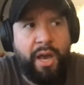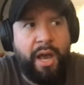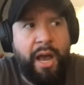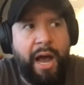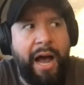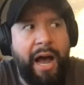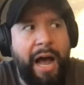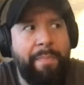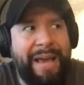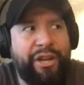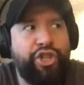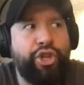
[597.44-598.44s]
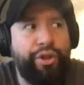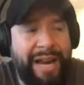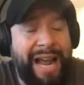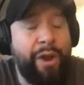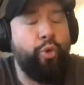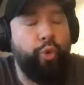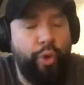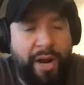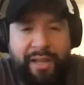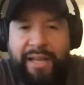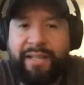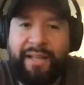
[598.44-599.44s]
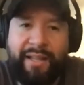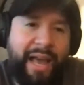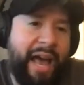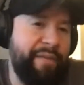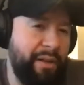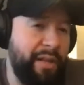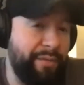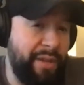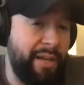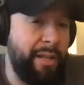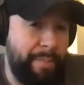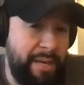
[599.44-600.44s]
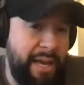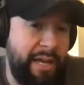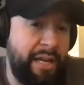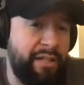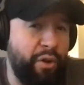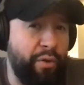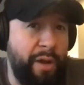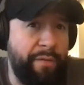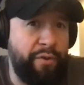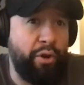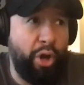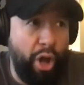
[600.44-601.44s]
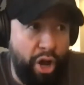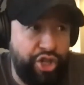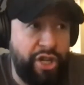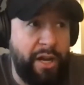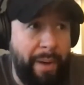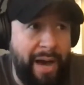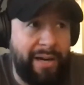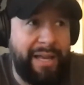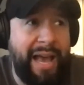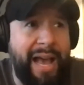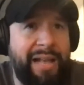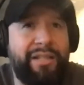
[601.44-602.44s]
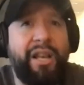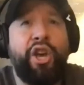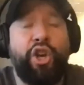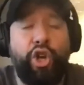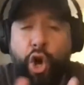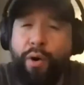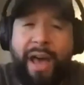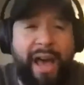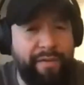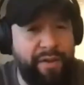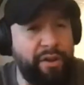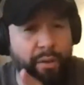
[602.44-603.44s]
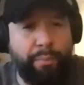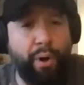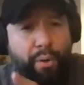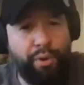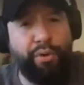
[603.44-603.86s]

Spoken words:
I made sure that I really did the heavy lifting in the beginning. So if you're launching a podcast, go heavy on the promo